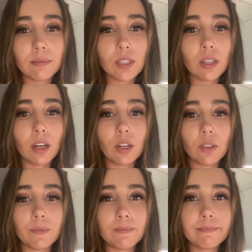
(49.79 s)

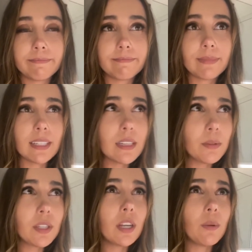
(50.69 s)
So as I
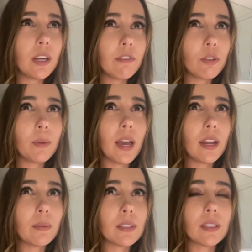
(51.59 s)
was getting ready for
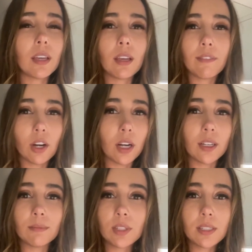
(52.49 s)
bed, I was thinking of
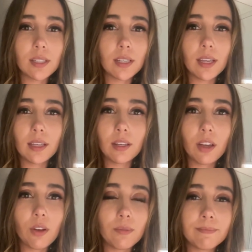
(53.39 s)
her, just thinking, you
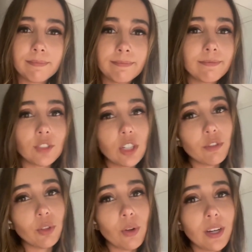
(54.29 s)
know,
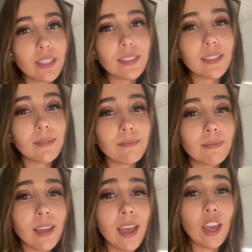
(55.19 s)
Jennifer Lawrence,
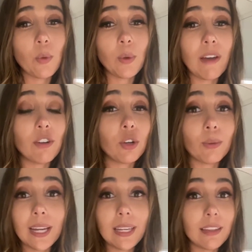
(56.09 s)
hope you have a
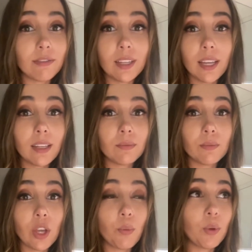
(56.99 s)
great evening.
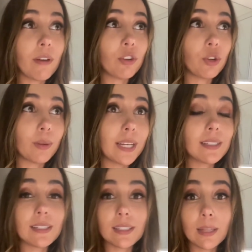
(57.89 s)
Hope you have a
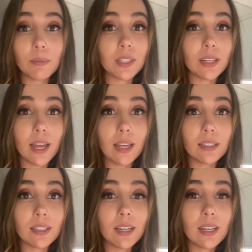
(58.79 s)
great sleep
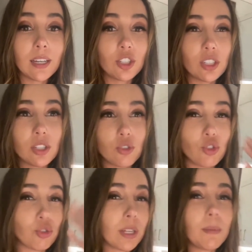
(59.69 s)
tonight.
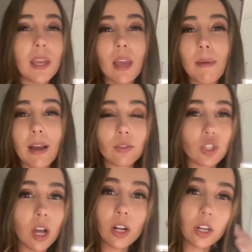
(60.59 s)
Just dreaming
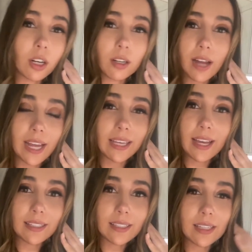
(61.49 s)
about Tucker, I
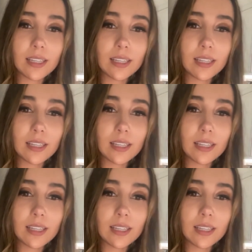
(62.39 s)
guess.